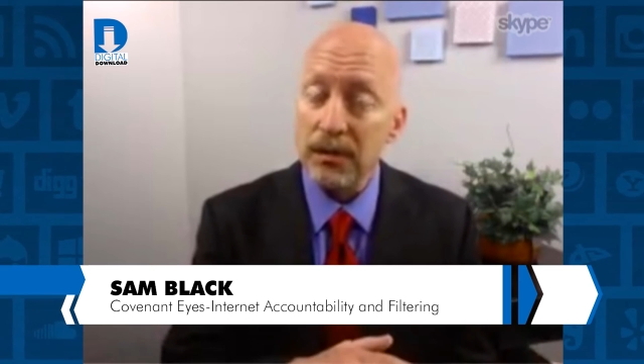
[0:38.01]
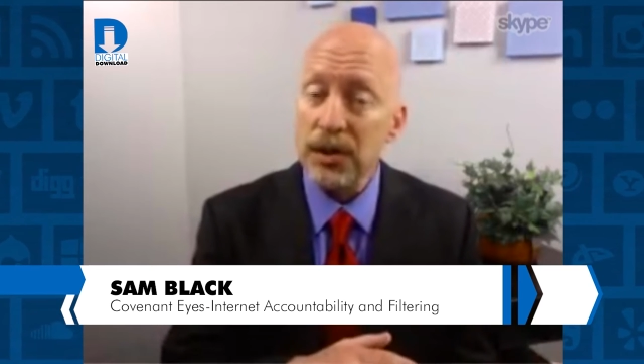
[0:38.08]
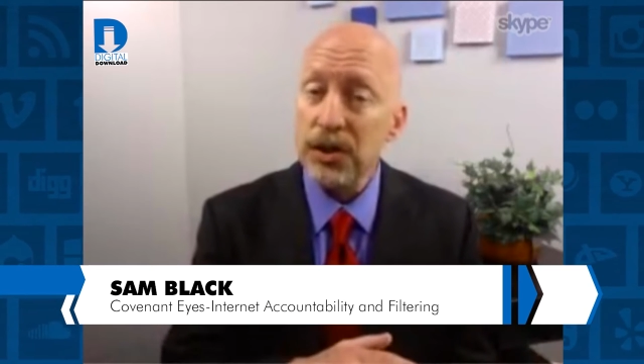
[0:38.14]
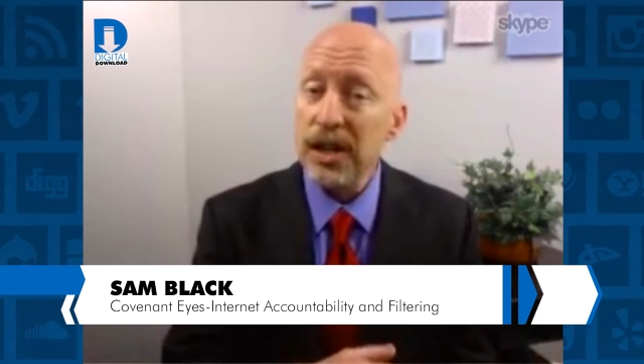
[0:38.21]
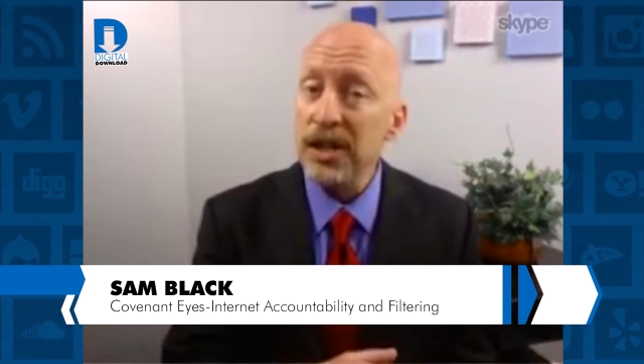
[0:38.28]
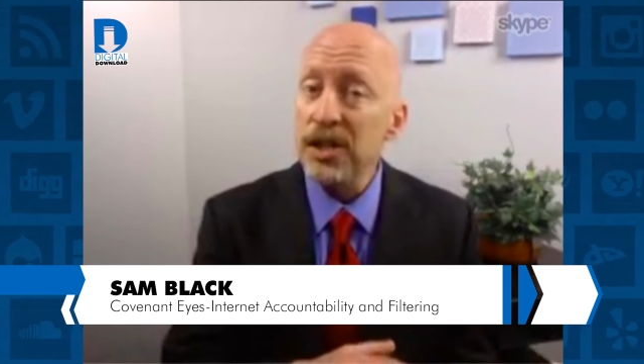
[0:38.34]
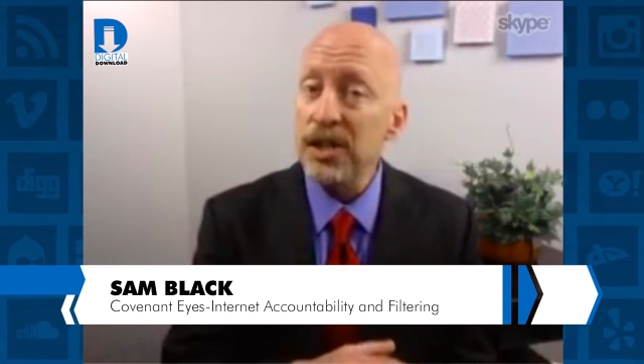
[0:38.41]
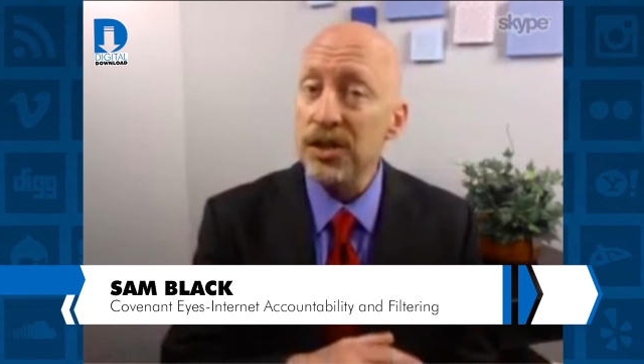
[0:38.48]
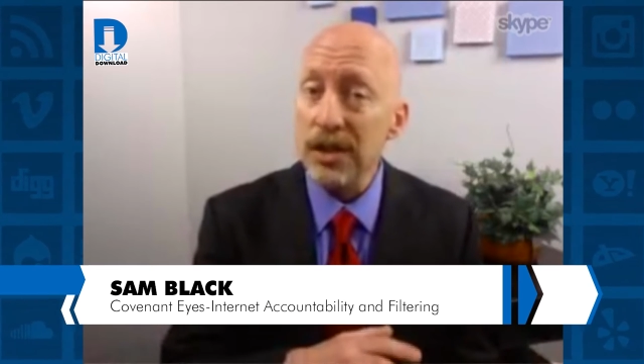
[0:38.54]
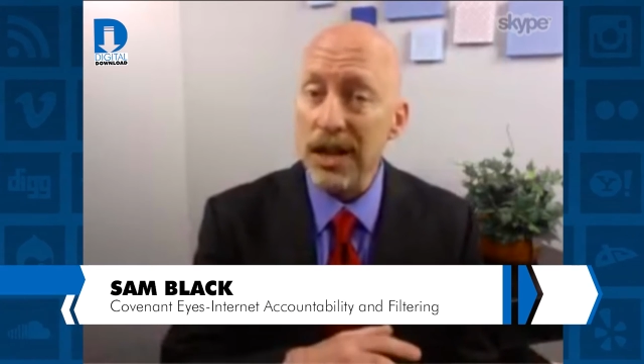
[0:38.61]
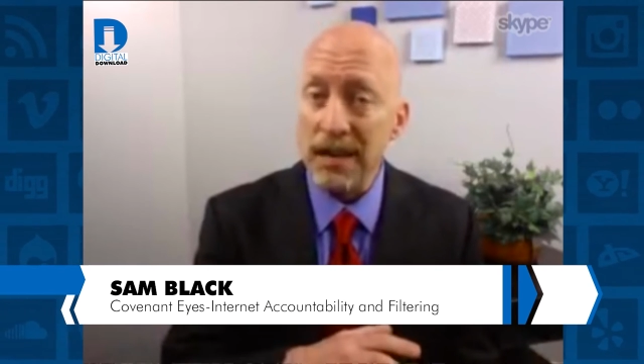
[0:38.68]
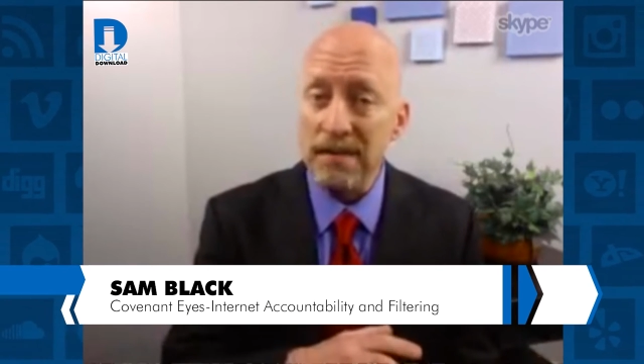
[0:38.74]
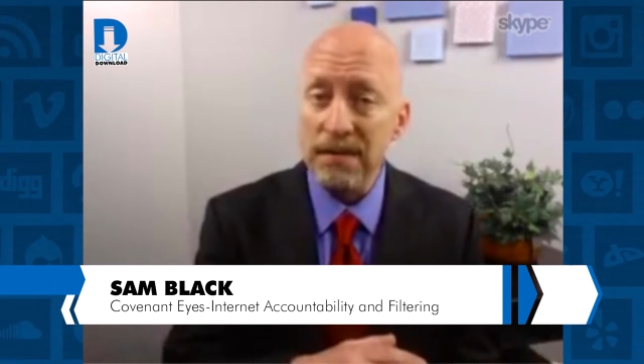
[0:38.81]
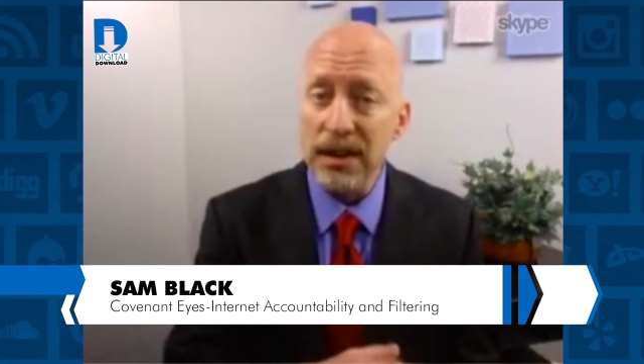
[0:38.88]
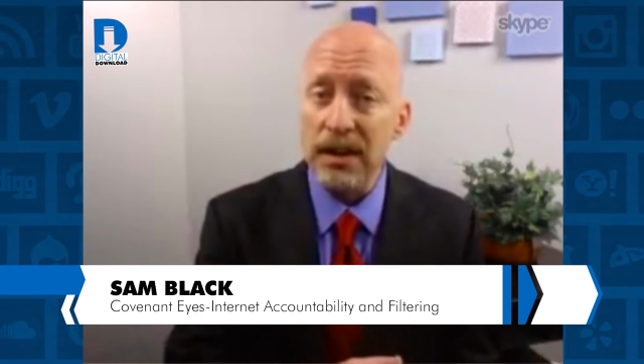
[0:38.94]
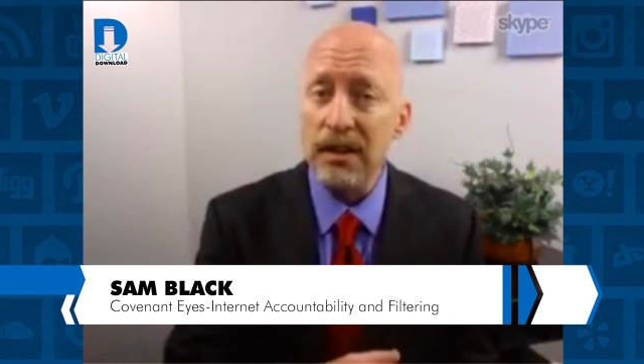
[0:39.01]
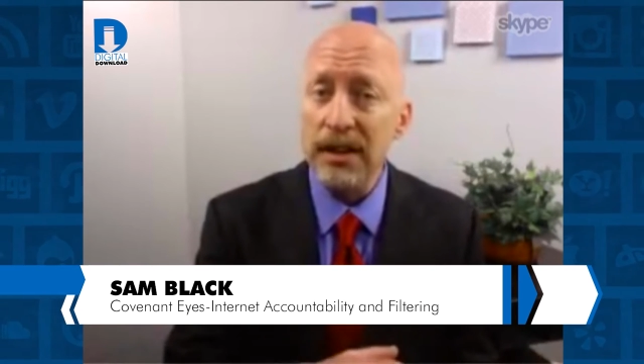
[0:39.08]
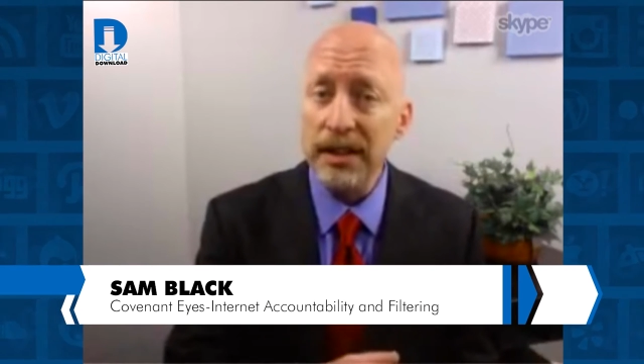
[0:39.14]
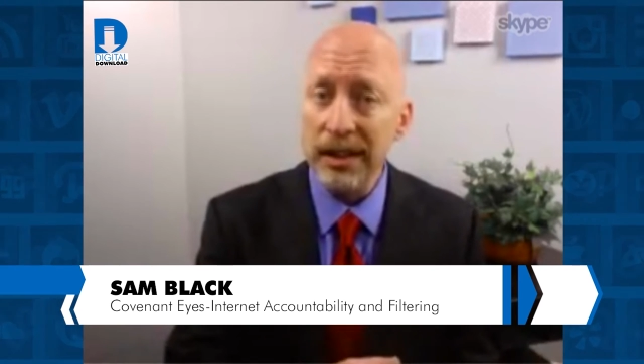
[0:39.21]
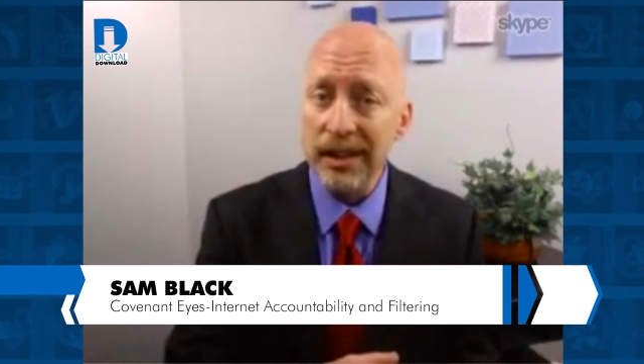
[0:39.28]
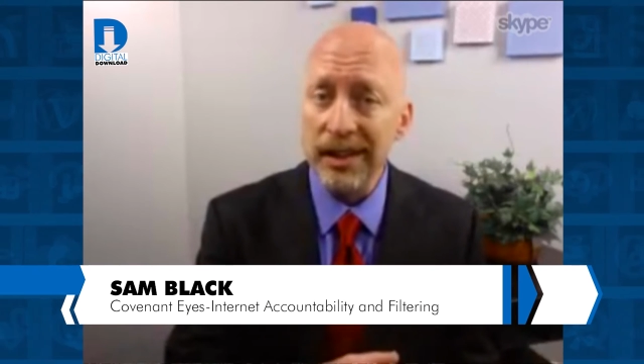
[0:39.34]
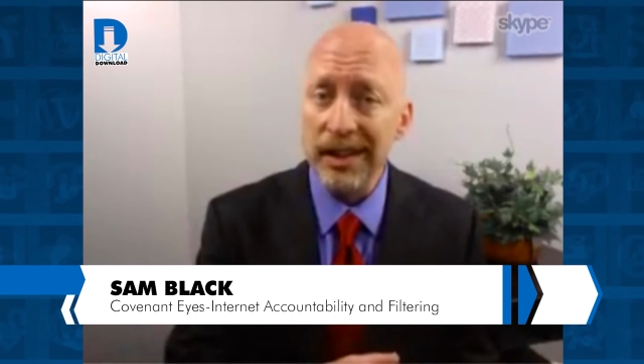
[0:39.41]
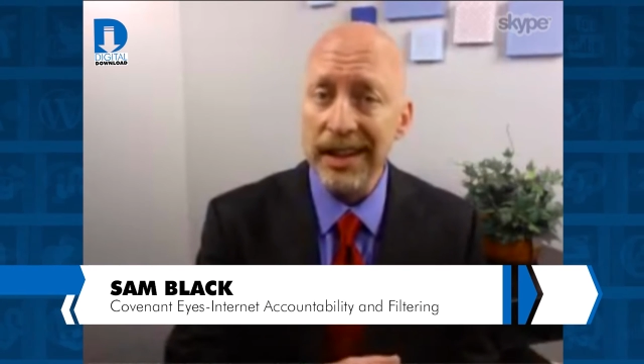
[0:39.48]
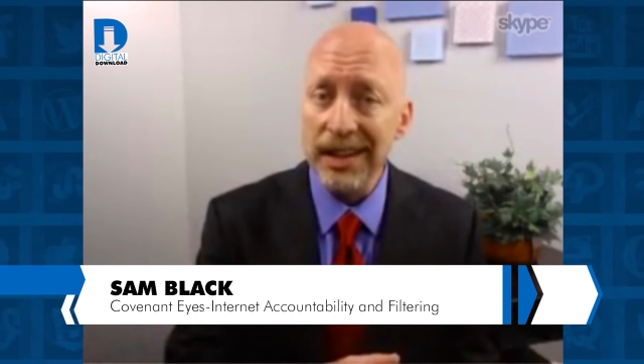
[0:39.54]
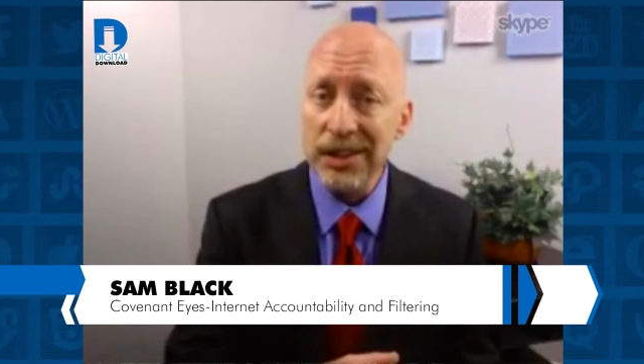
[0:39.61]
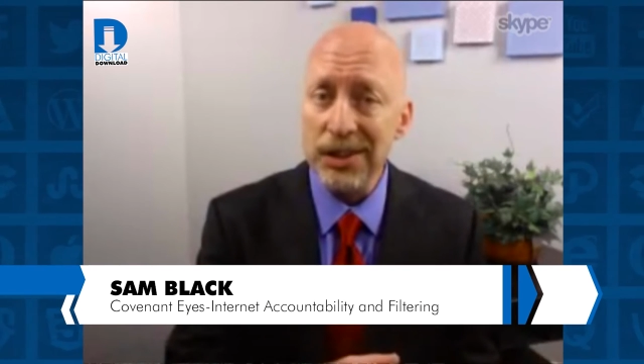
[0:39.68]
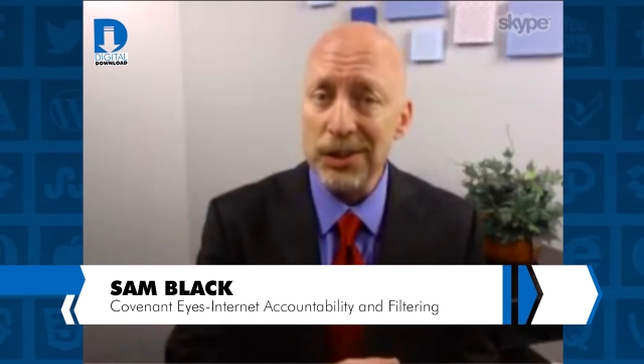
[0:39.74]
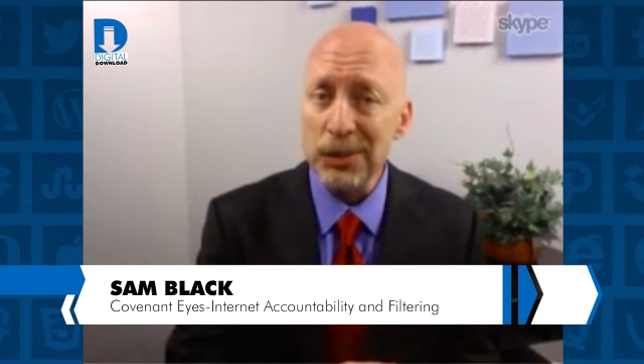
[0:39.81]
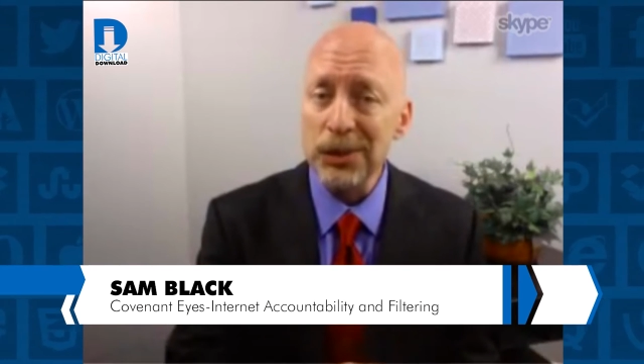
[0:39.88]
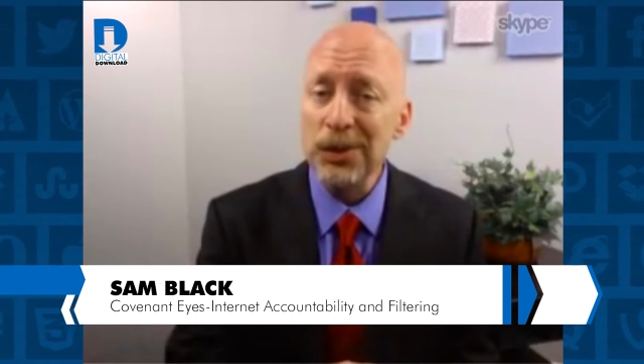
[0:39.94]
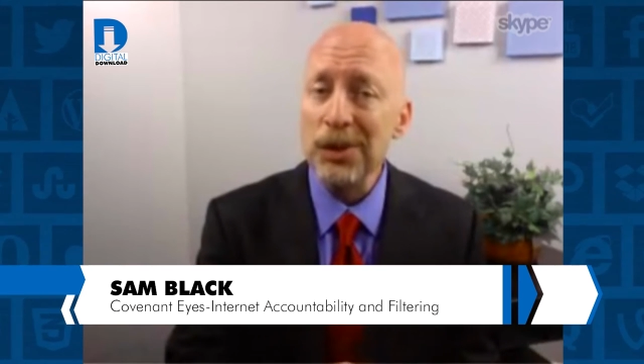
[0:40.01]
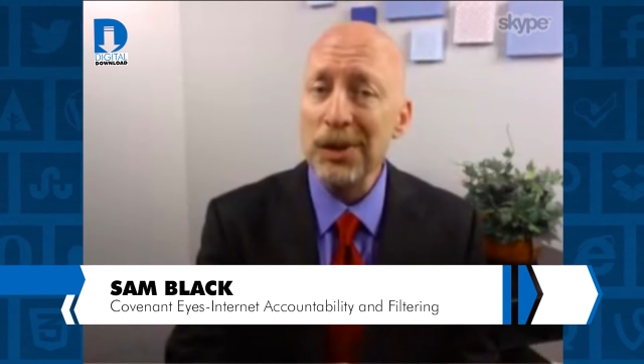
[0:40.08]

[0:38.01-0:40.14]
conversations at very young ages.